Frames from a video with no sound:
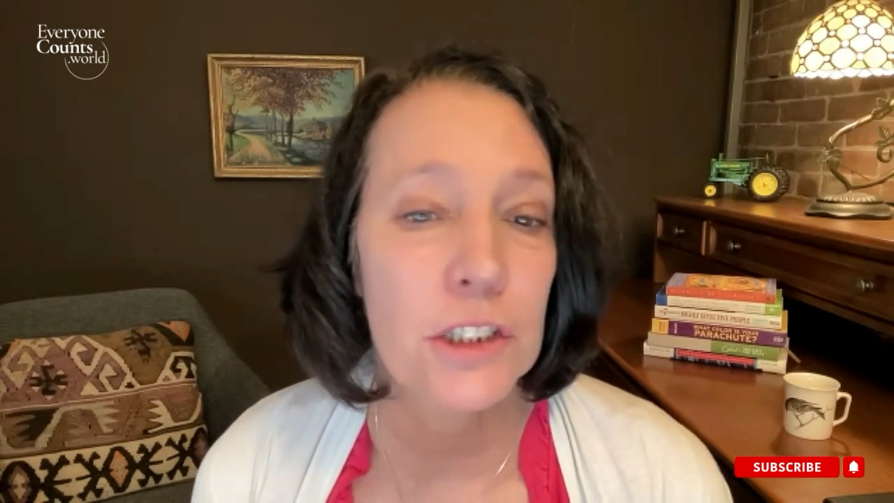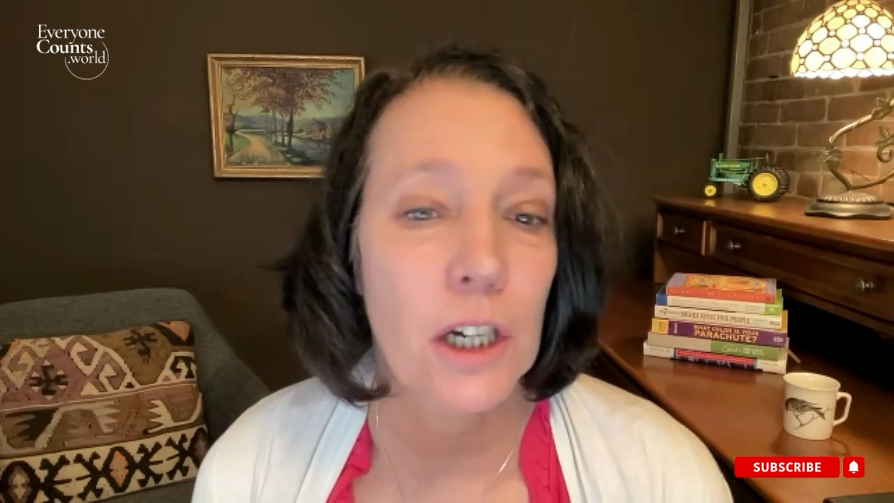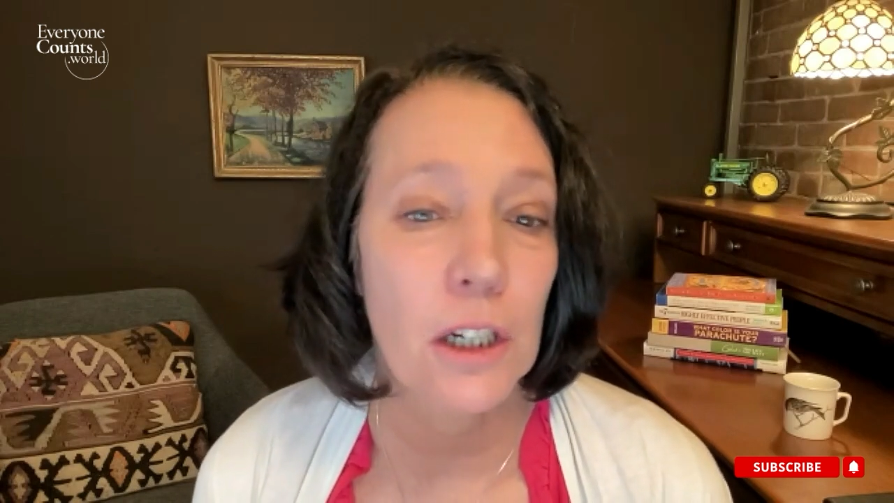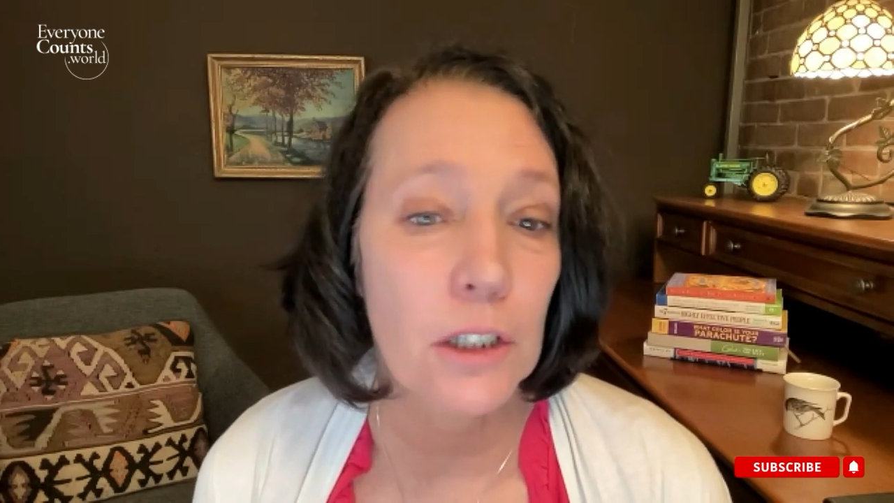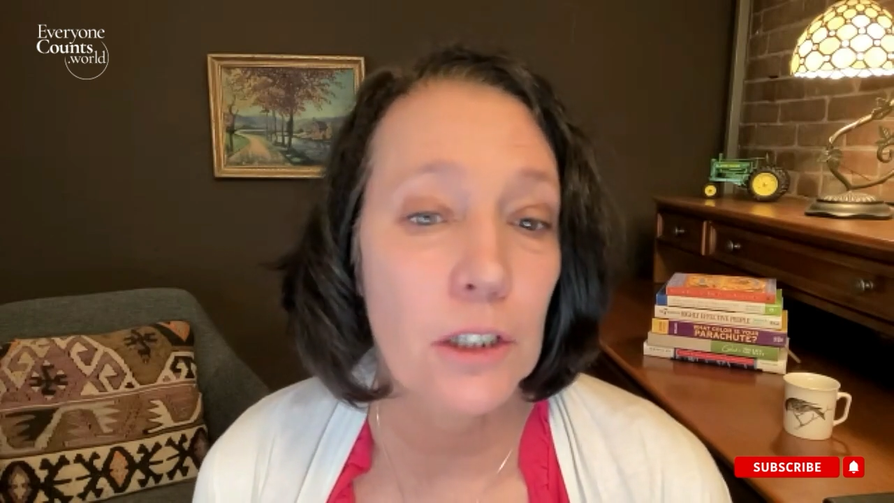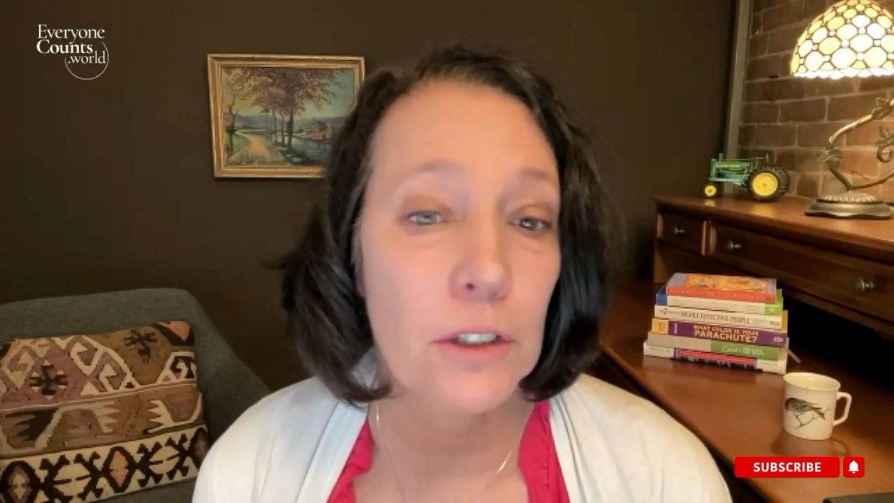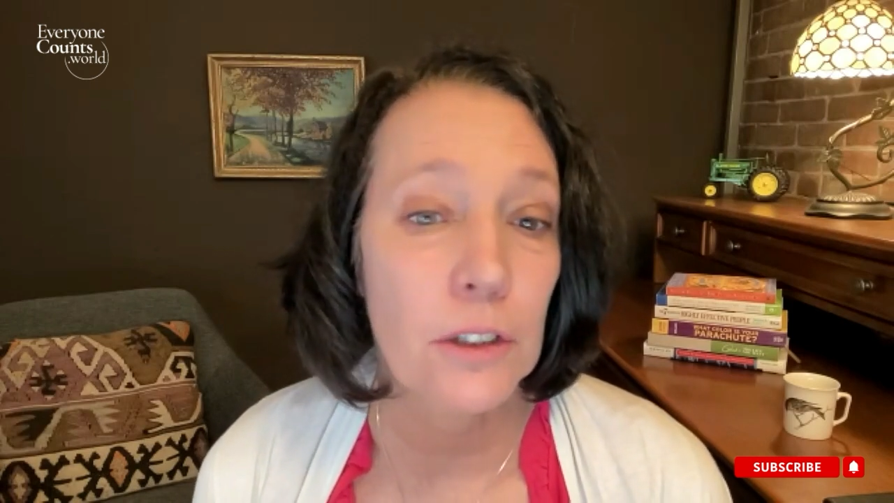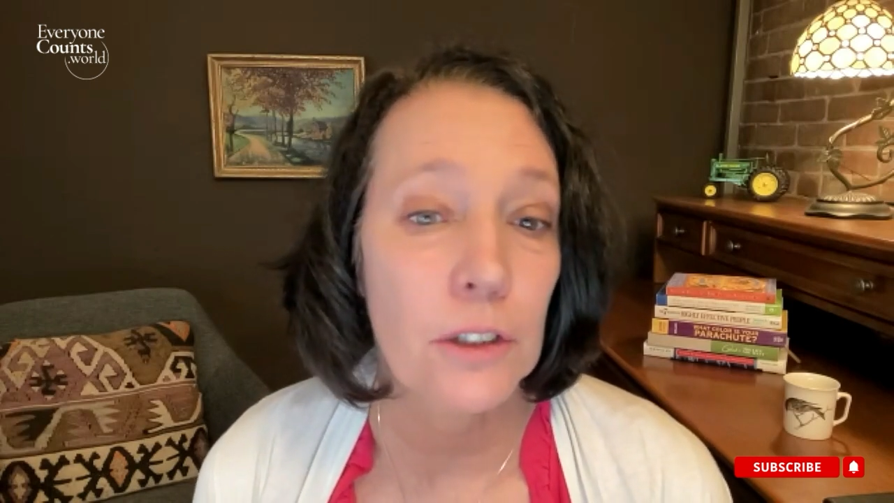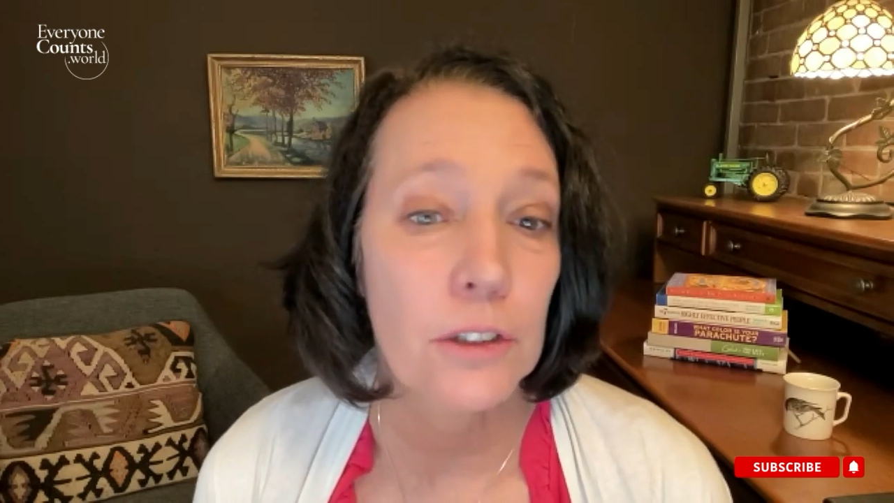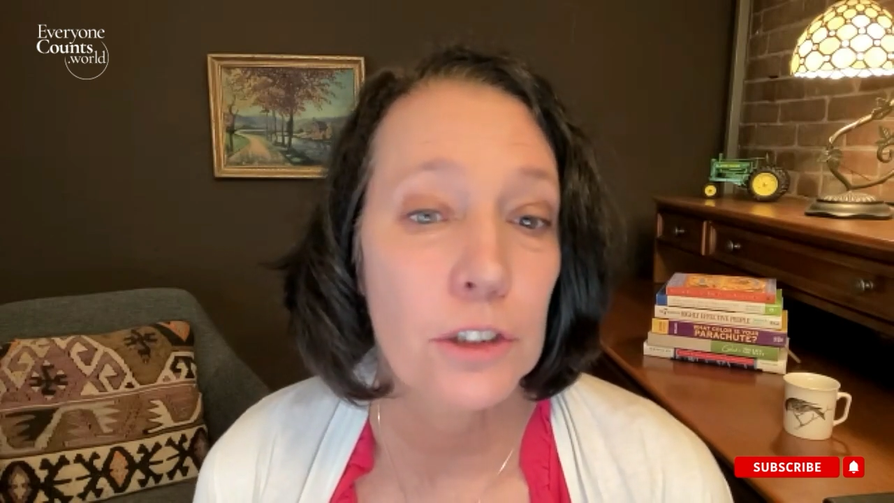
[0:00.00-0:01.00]

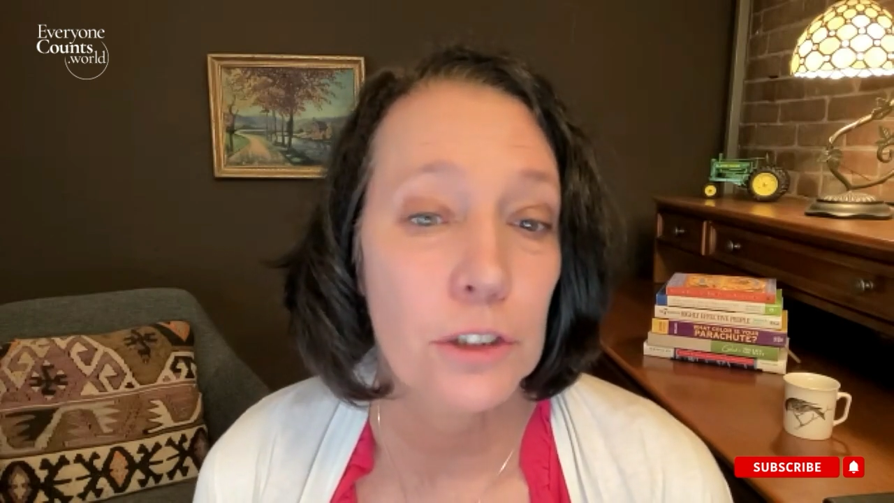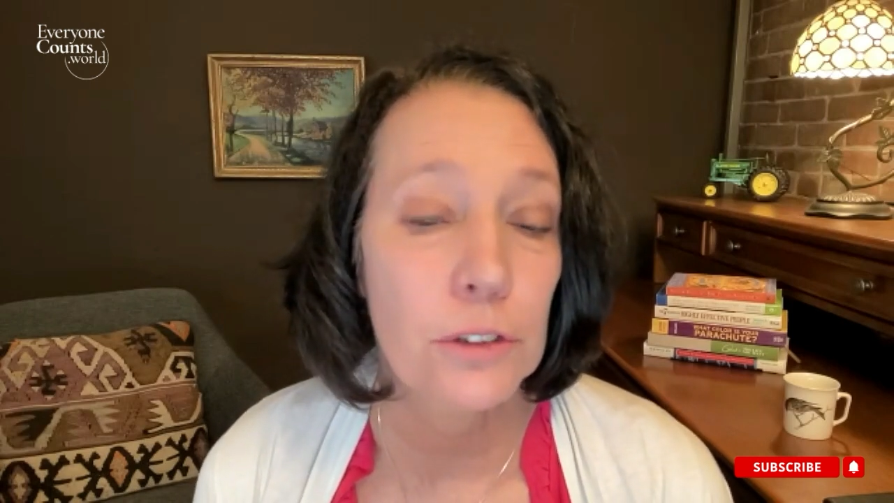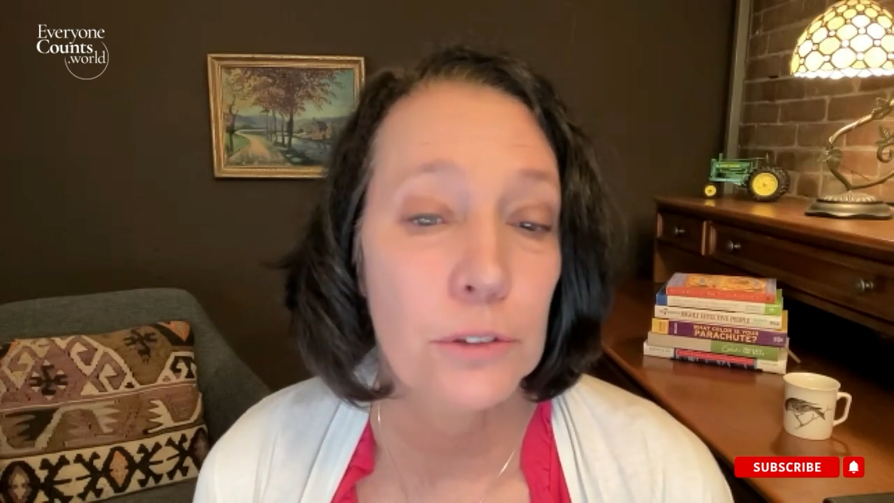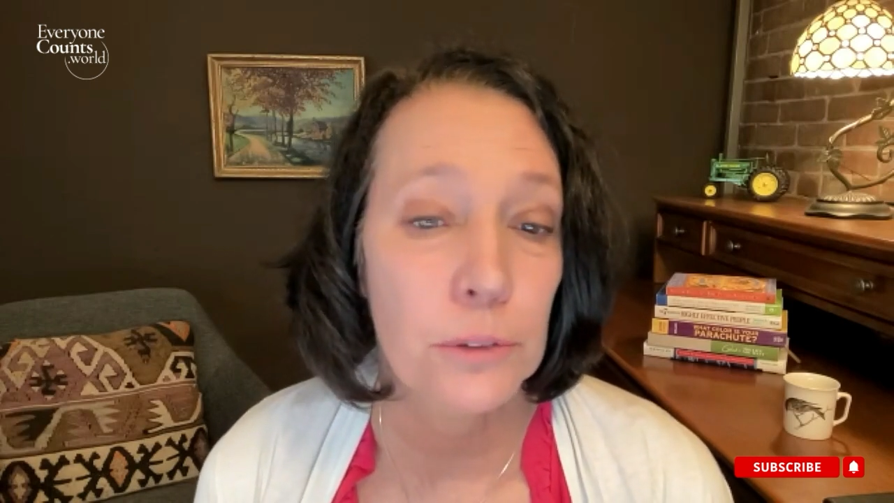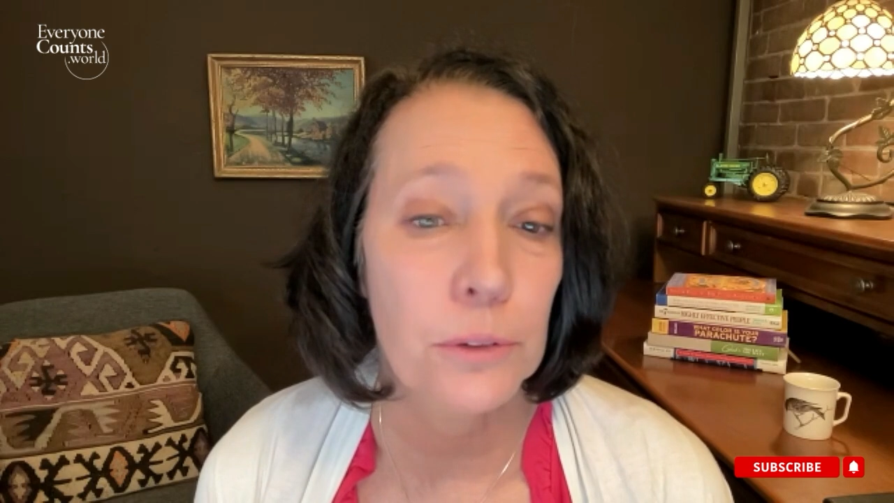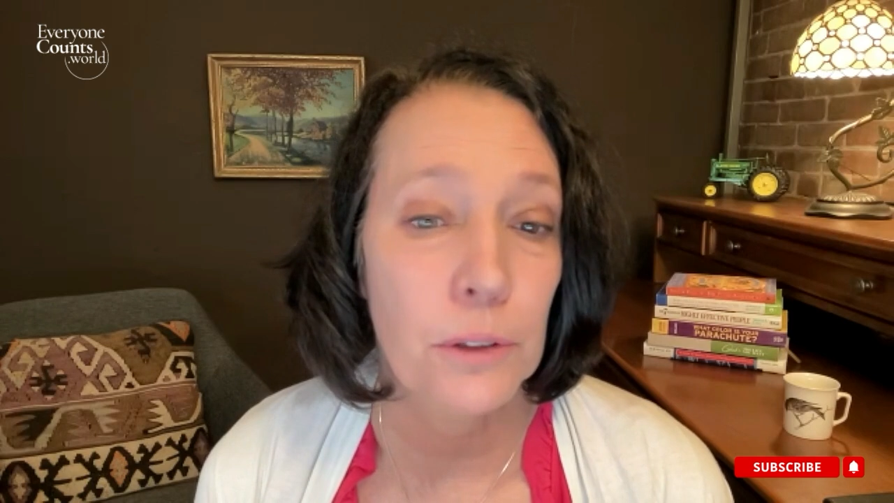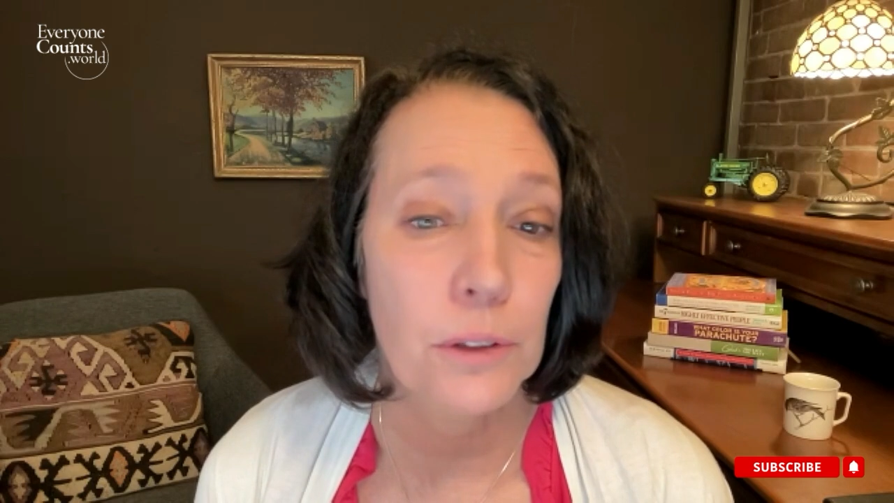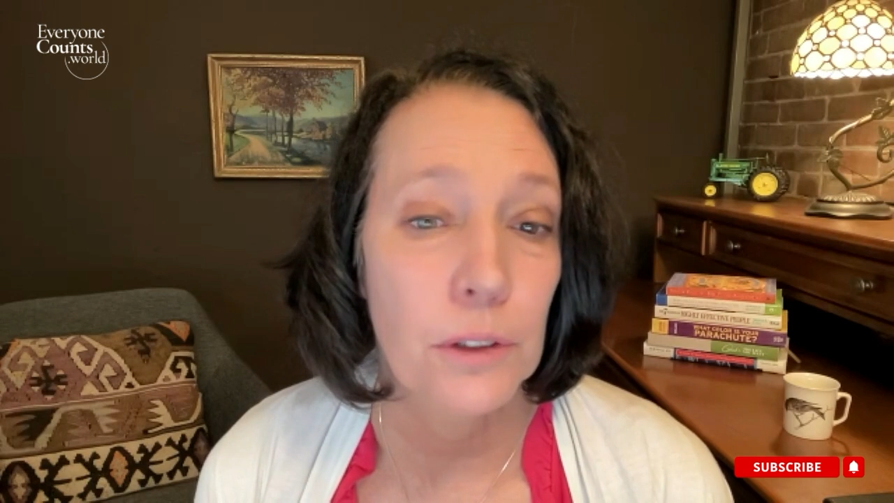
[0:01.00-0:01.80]
younger too,